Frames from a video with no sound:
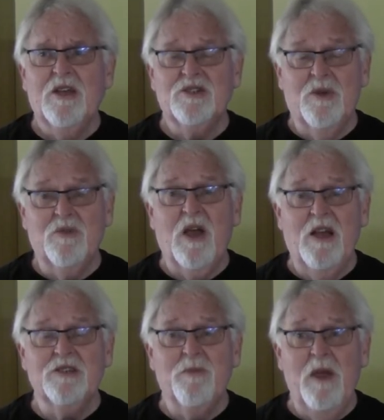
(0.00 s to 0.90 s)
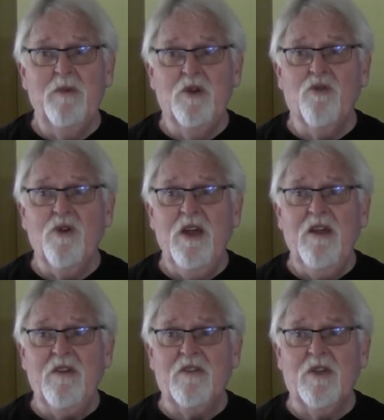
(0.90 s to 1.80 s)
sometimes may be
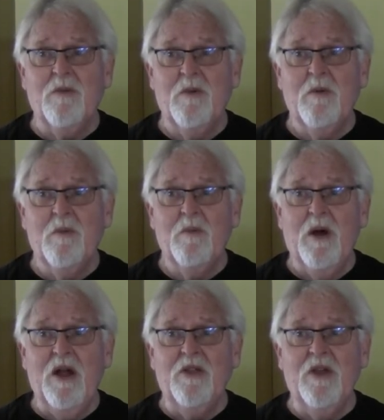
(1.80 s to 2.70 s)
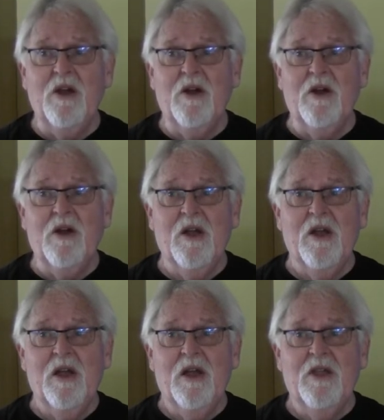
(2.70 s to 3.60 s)
grieved by their
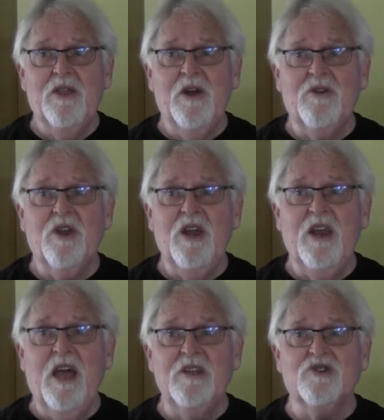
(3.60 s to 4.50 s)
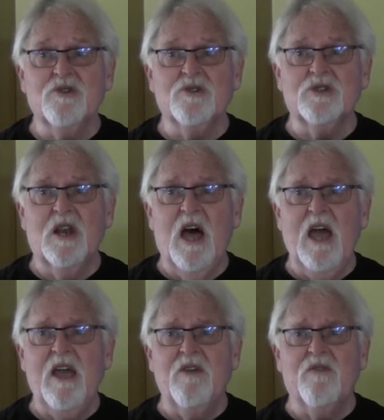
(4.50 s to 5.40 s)
their teenager's
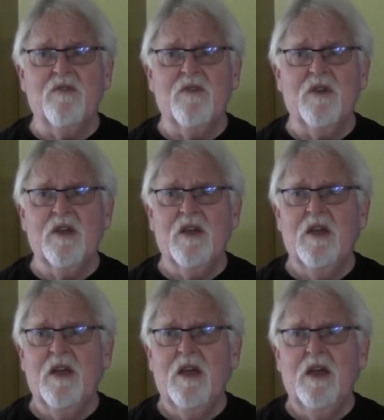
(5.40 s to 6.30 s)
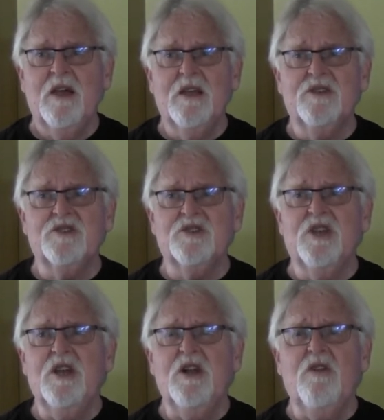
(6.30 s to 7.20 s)
life and
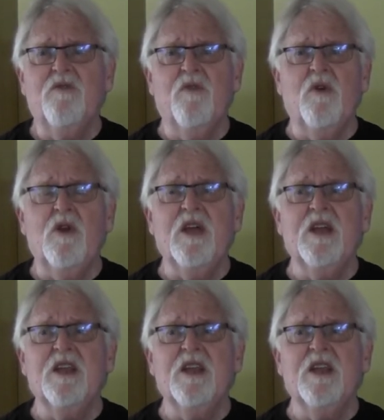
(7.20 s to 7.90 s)
still fully